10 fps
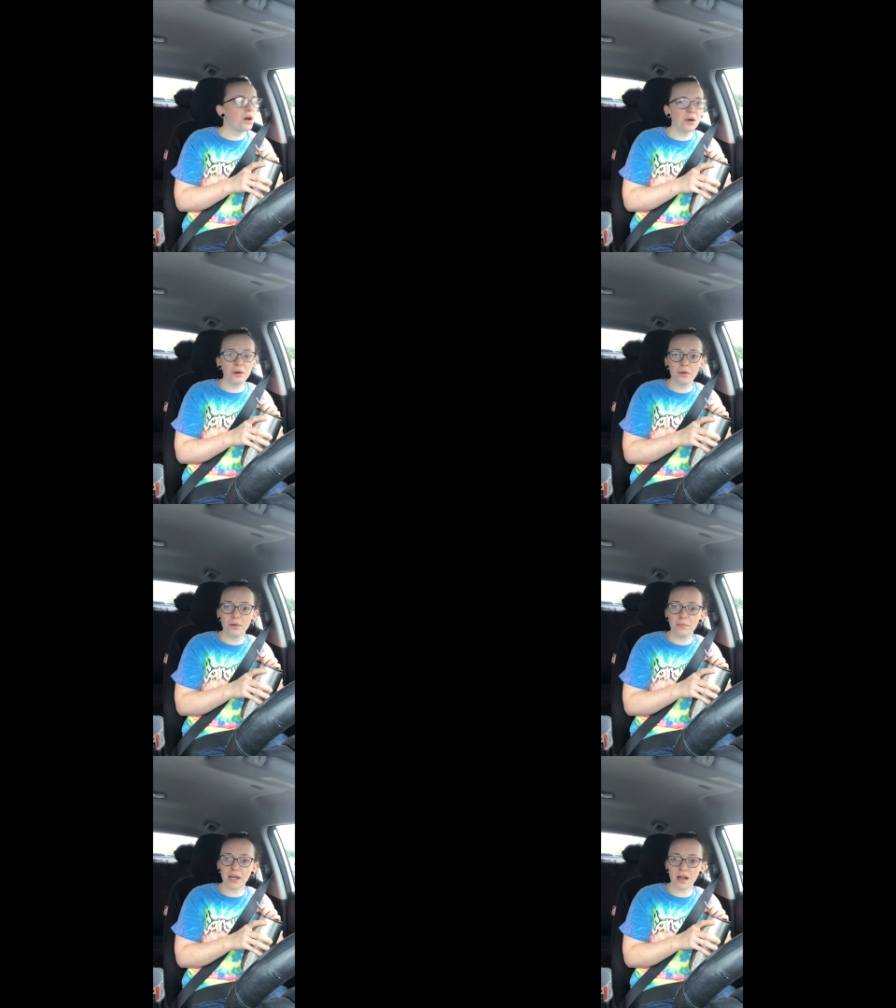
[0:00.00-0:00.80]
oh
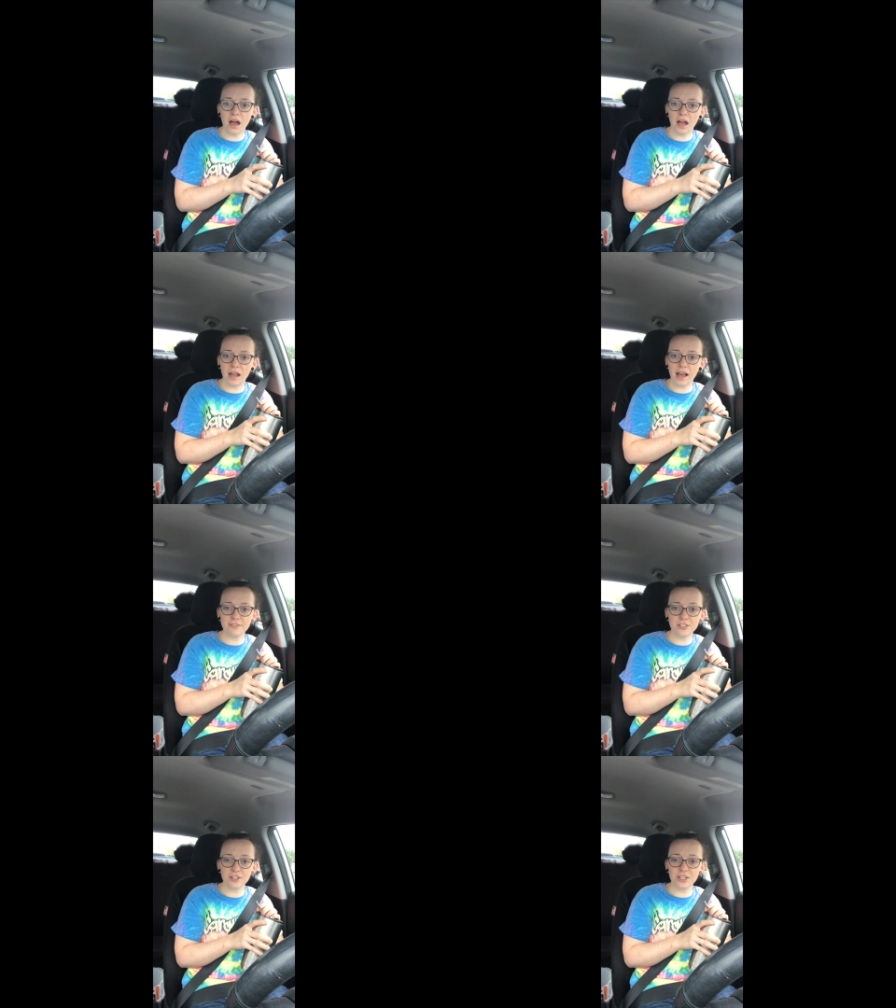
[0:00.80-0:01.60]
my God,
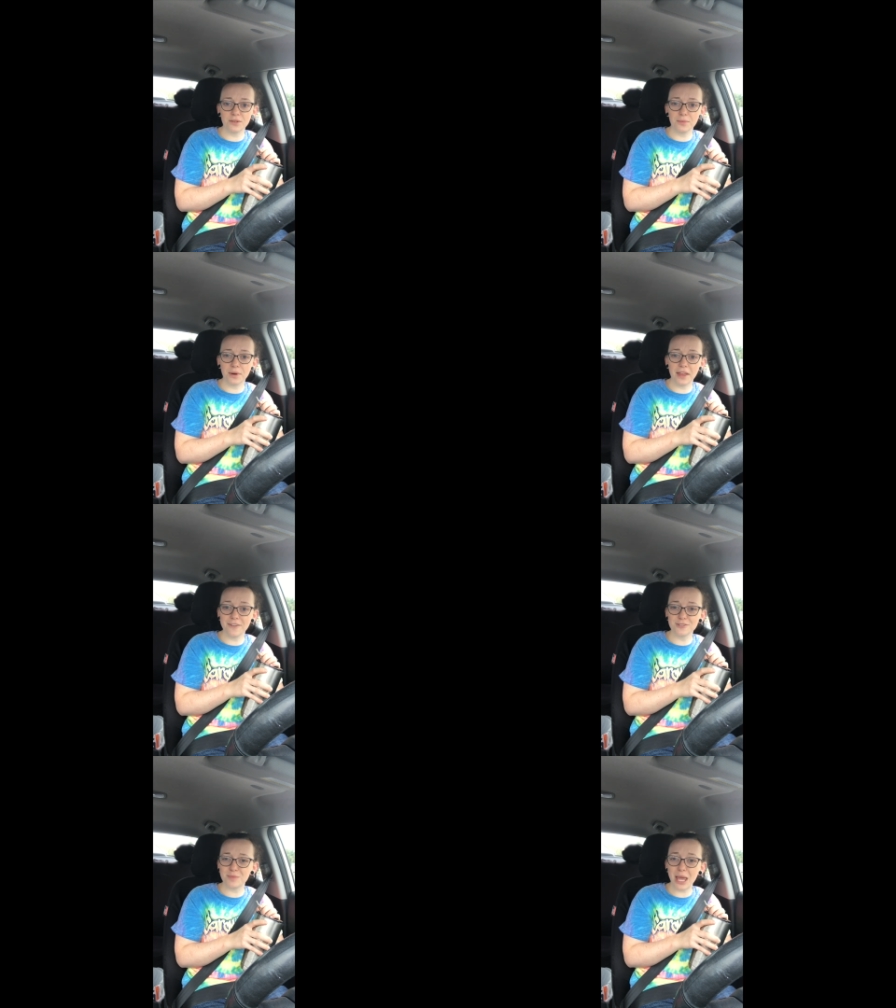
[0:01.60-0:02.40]
I've turned into one of
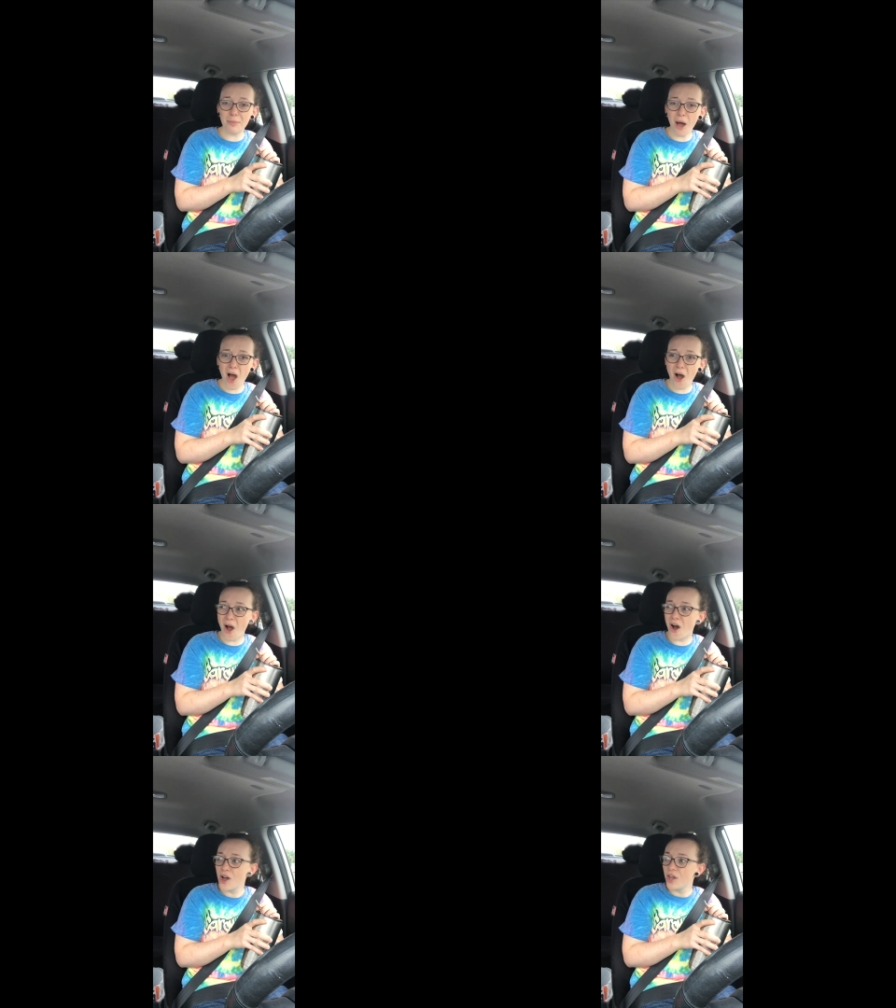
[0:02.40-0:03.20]
those
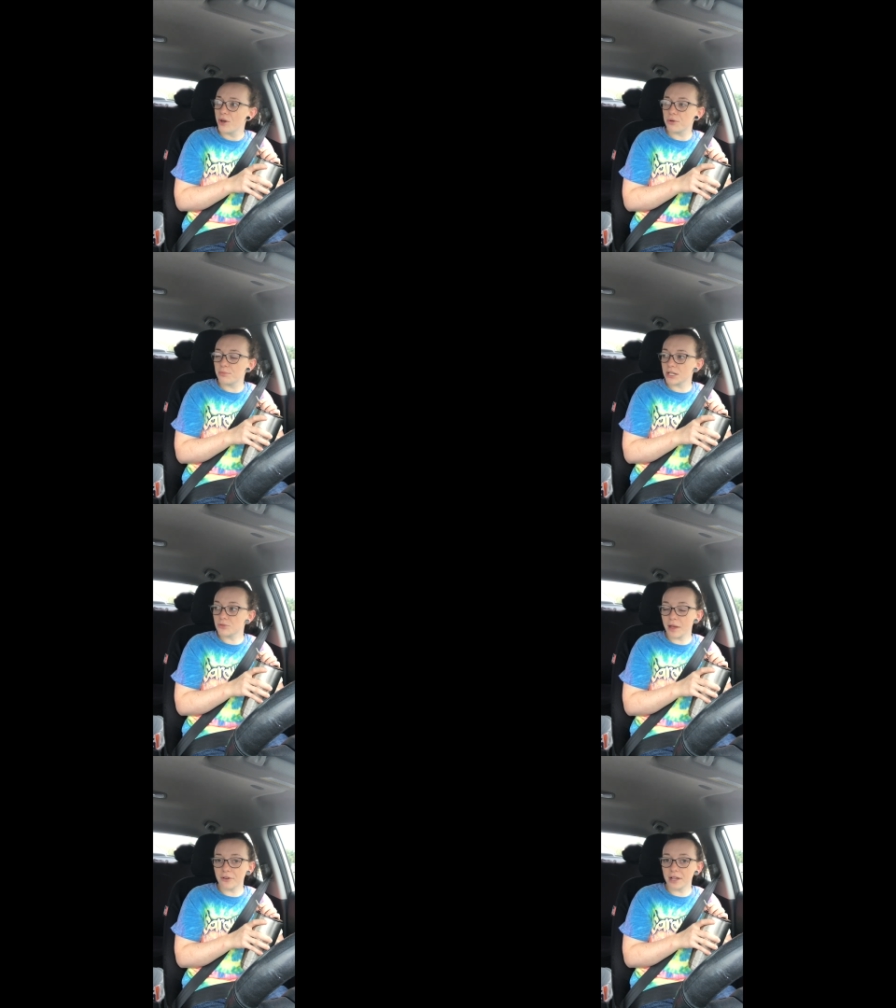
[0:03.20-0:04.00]
people who would
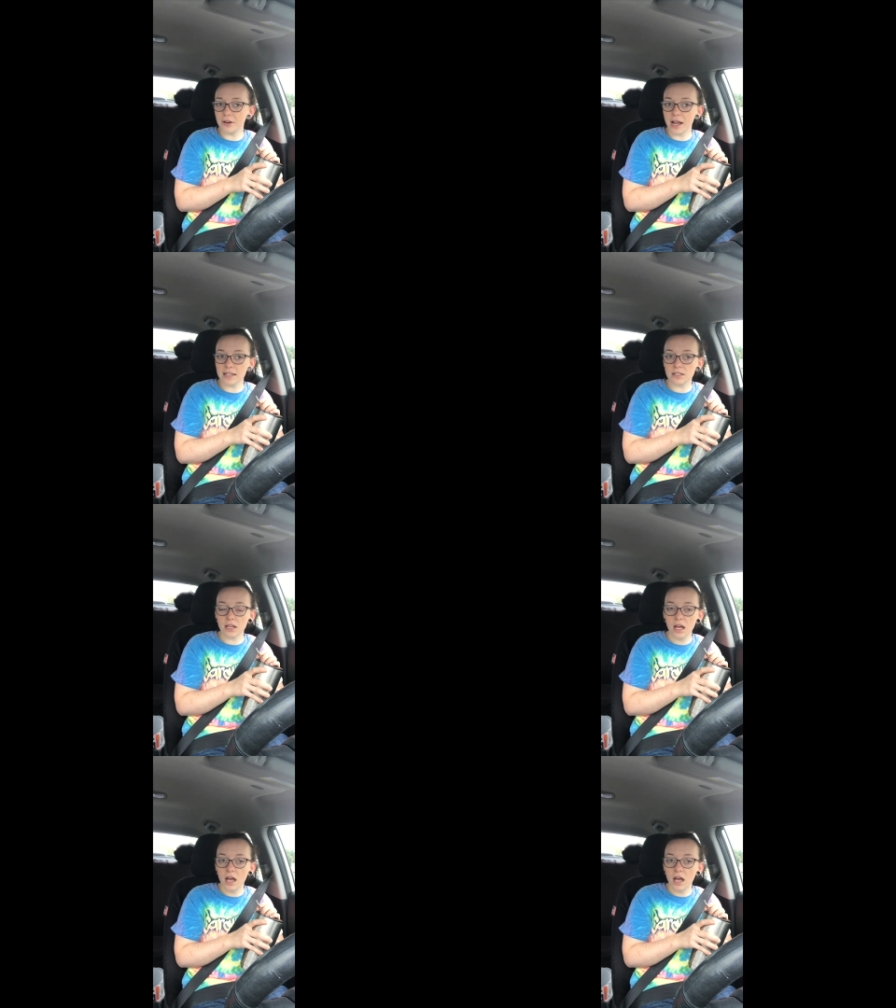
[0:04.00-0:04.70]
much rather interact